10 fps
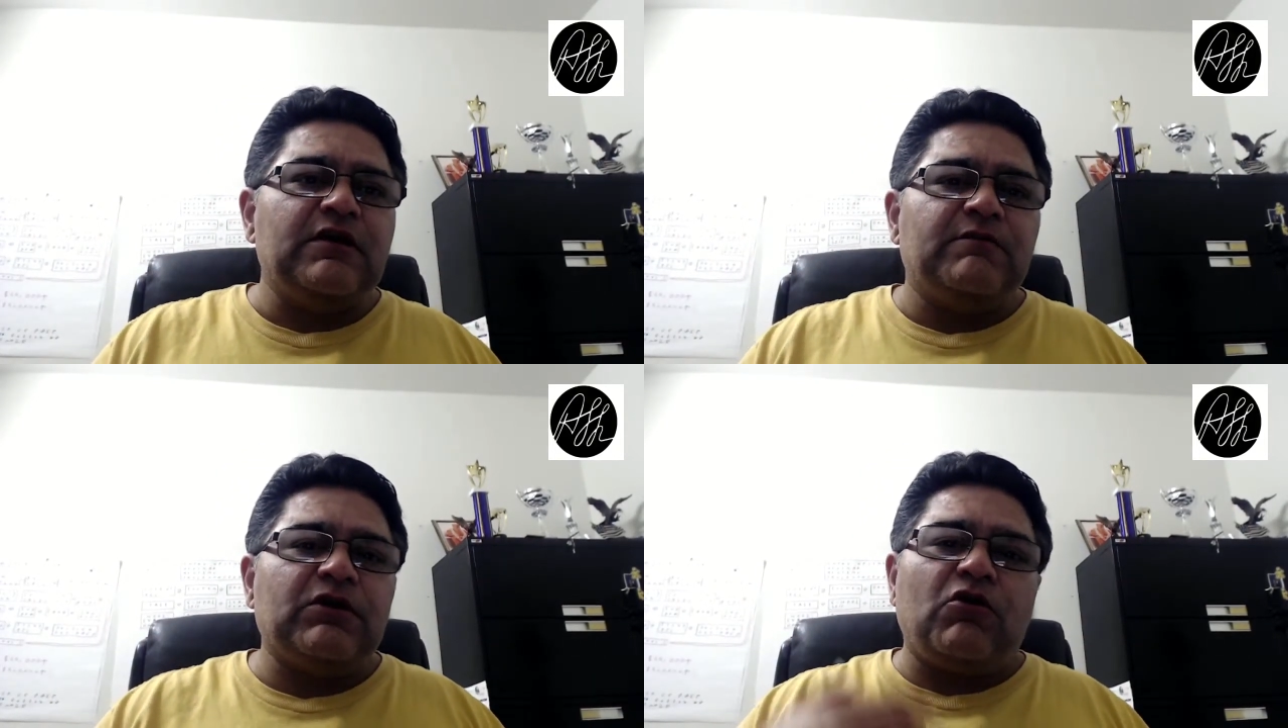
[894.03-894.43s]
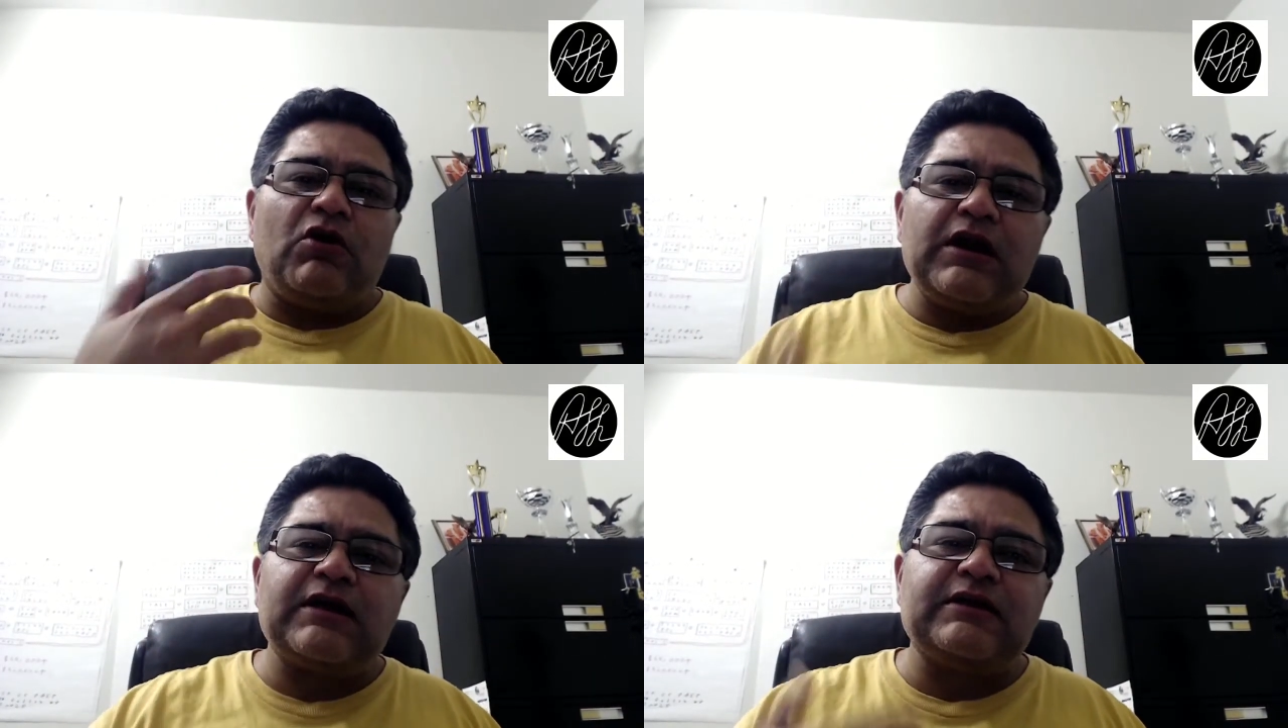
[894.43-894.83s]
But
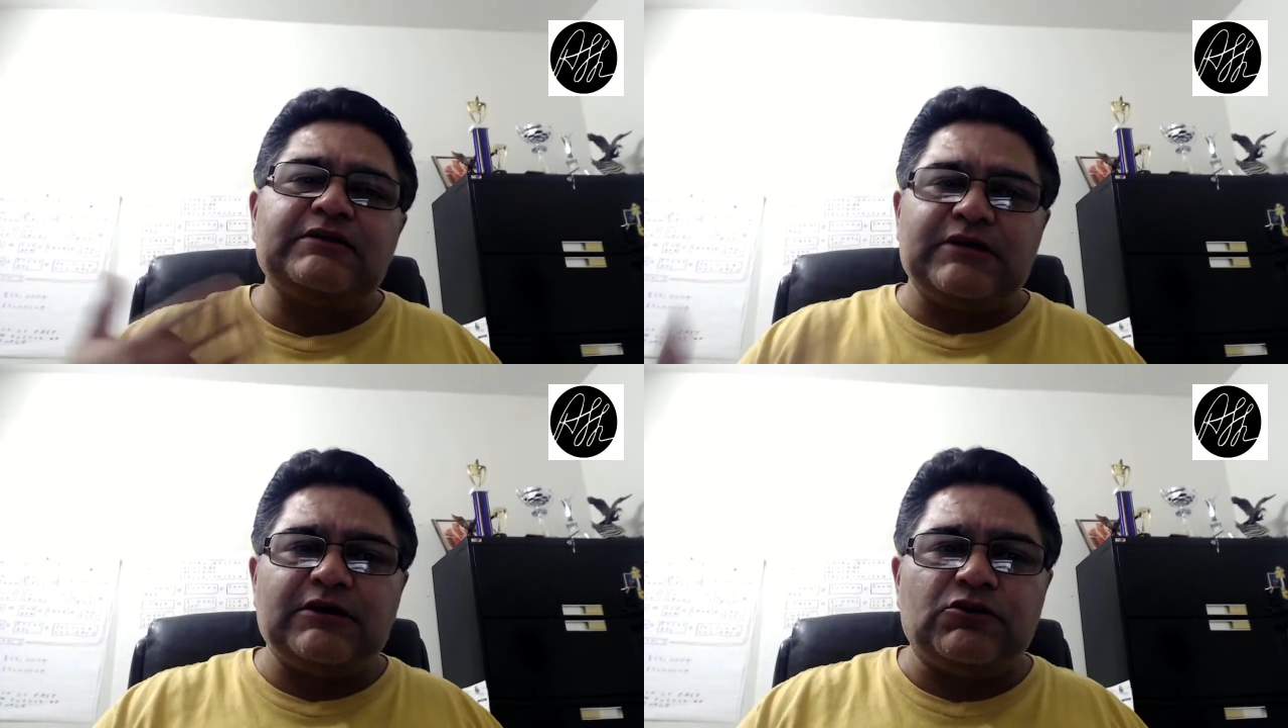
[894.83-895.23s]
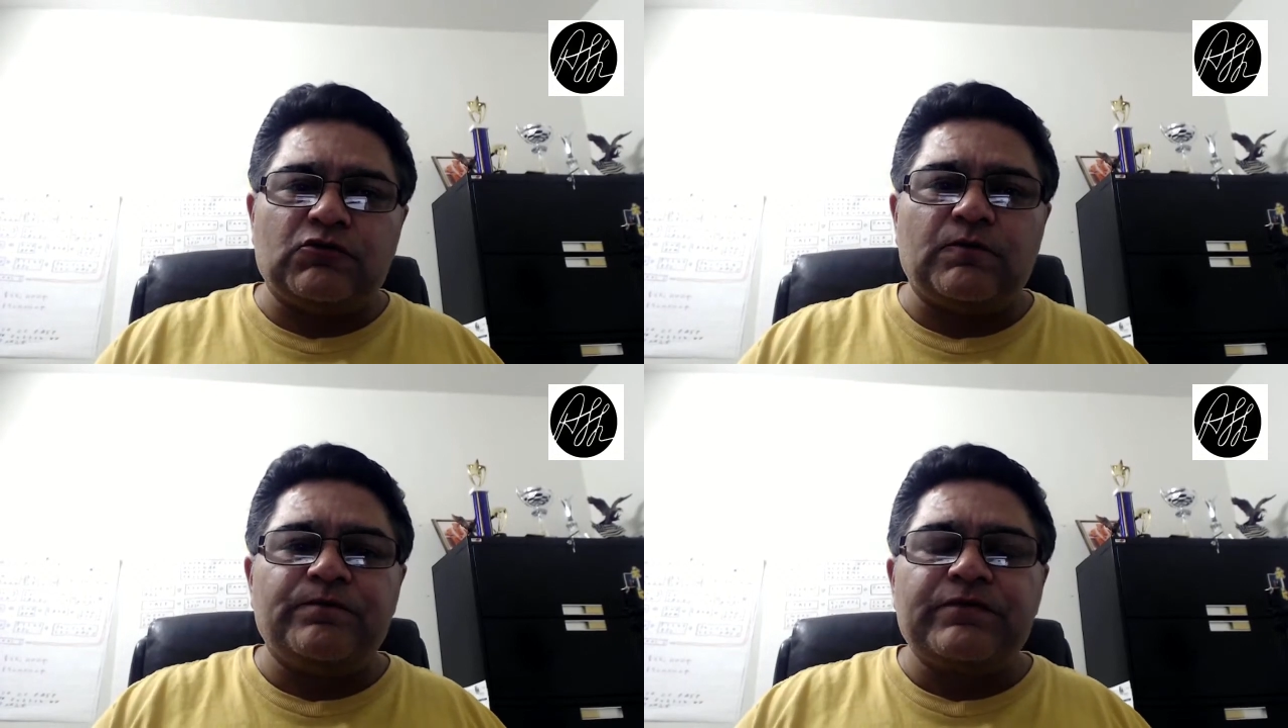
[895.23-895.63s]
all I can tell
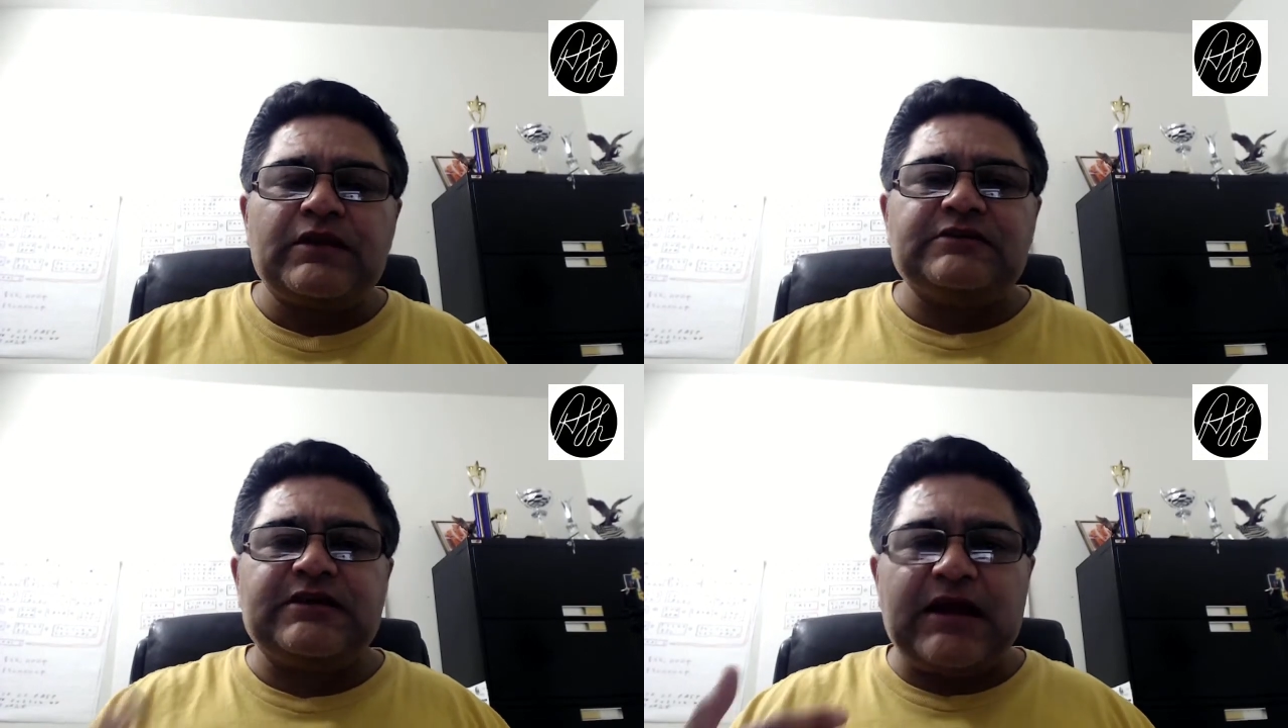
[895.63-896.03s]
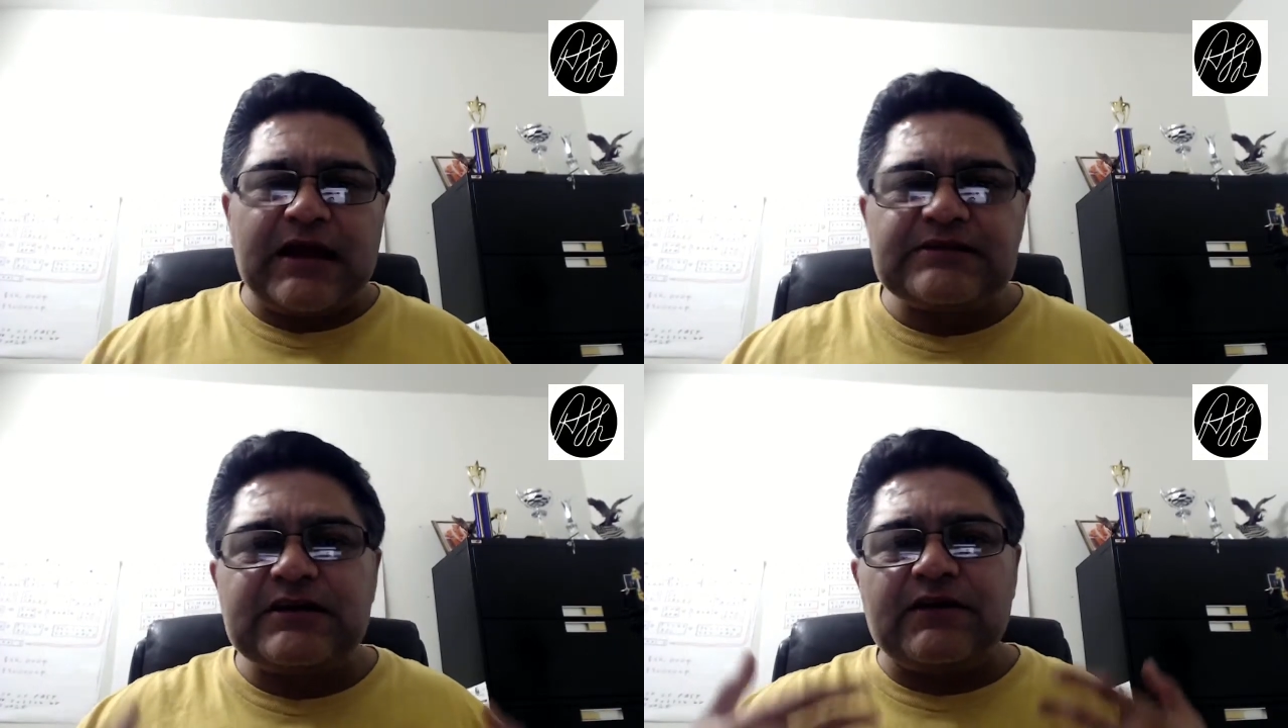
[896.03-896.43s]
you is that
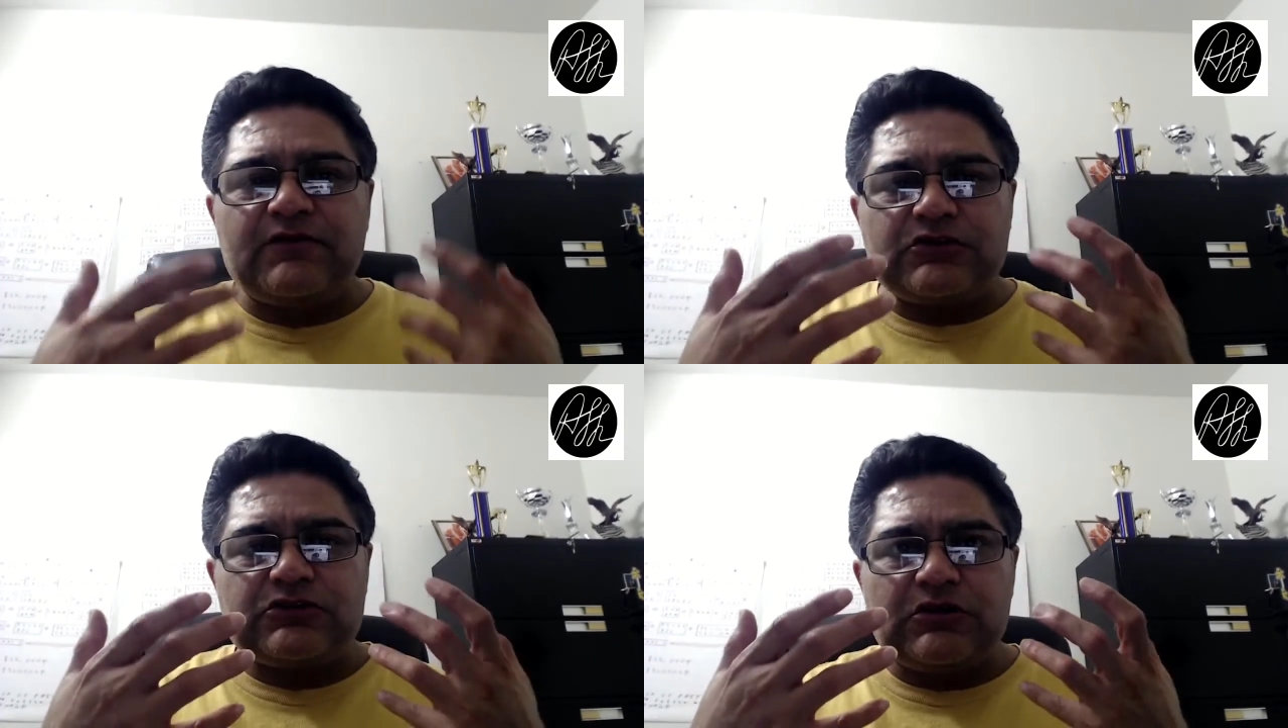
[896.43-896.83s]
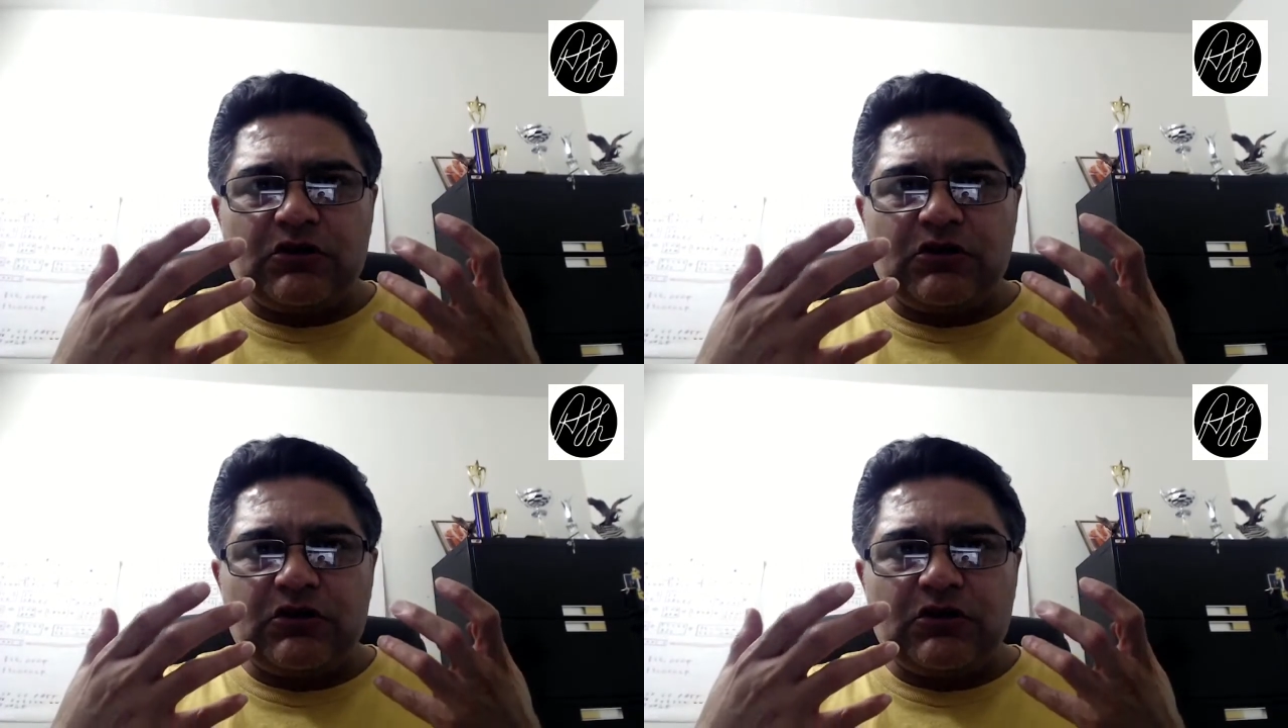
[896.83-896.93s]
as I was